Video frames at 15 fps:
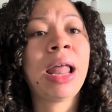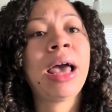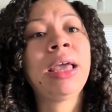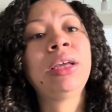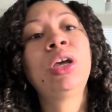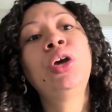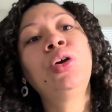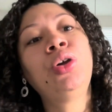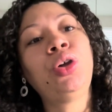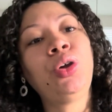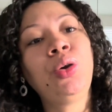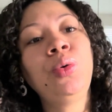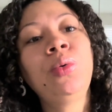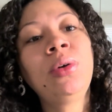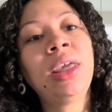Like,
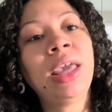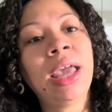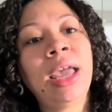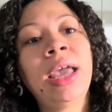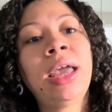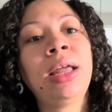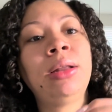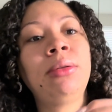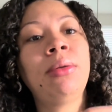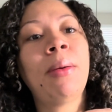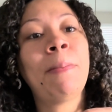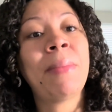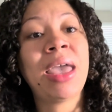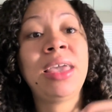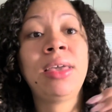you can
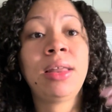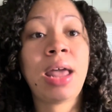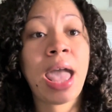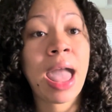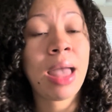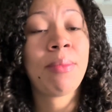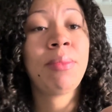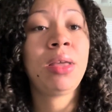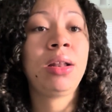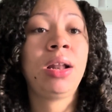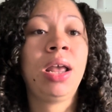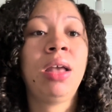make it happen